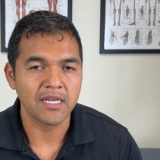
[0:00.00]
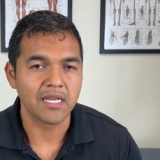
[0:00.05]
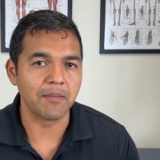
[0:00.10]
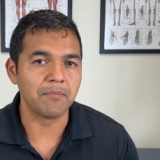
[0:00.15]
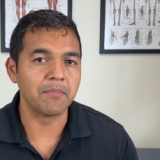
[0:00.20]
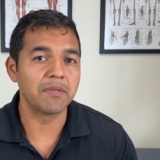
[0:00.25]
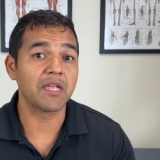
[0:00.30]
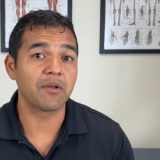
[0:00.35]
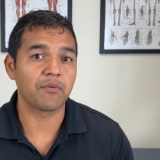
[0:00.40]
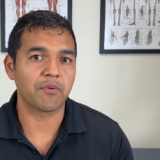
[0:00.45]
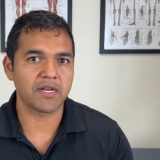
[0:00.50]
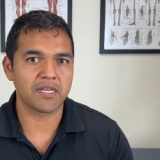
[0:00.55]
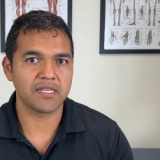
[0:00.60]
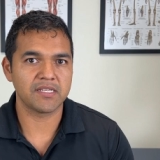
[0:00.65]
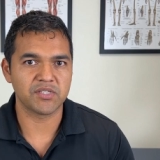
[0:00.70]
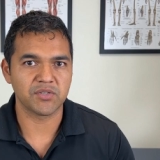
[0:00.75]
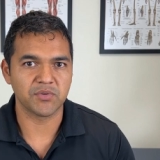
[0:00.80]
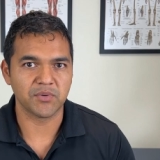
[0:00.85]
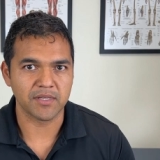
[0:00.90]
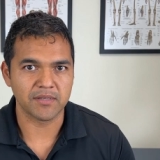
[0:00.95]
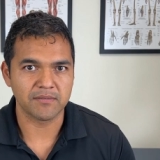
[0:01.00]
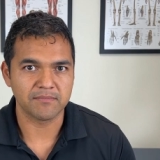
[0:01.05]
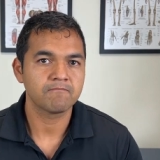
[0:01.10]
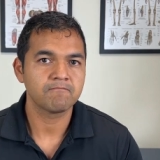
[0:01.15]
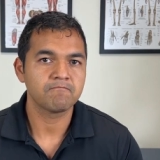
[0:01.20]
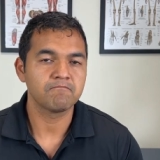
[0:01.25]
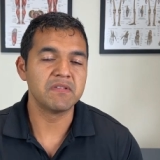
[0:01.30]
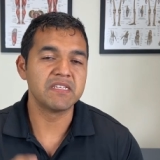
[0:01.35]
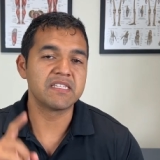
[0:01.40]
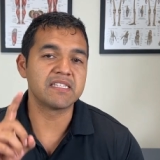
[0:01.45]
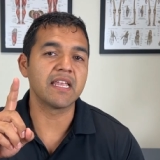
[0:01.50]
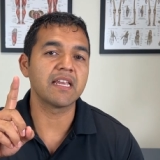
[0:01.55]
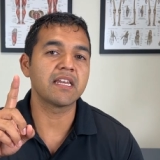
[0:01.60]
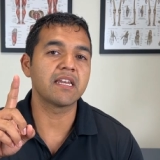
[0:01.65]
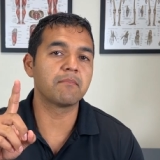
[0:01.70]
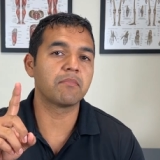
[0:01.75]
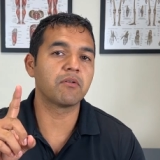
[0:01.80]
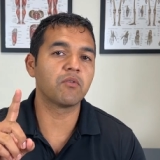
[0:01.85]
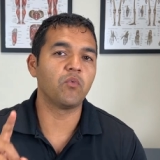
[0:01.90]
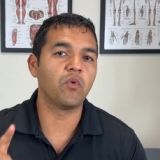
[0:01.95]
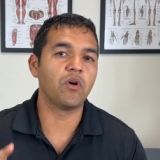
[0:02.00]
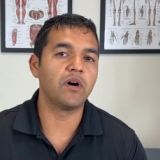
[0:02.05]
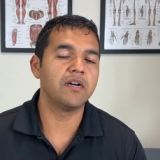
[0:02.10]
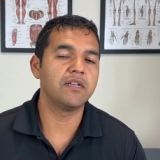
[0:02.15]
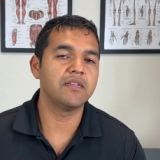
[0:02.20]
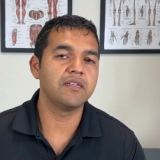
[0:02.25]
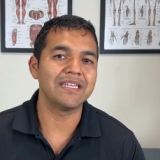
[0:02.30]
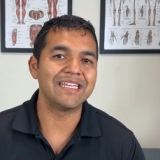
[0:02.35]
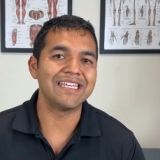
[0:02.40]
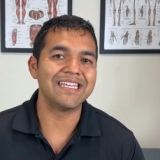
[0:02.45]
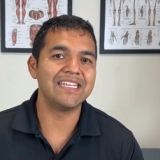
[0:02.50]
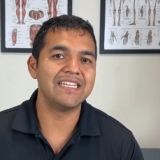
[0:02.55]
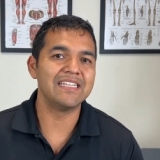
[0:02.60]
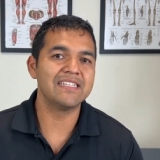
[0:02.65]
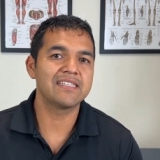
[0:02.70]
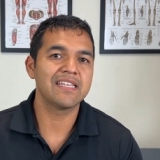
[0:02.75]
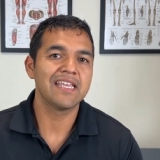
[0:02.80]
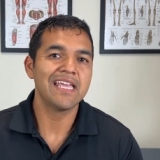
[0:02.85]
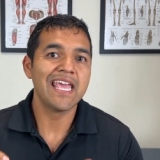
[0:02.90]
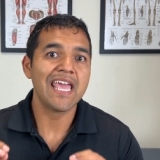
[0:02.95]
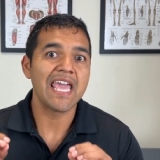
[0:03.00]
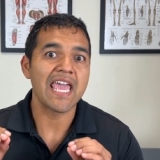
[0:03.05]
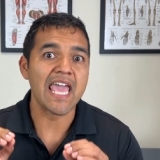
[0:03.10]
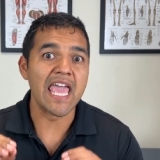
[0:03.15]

Let me get right into it. Mistake number one is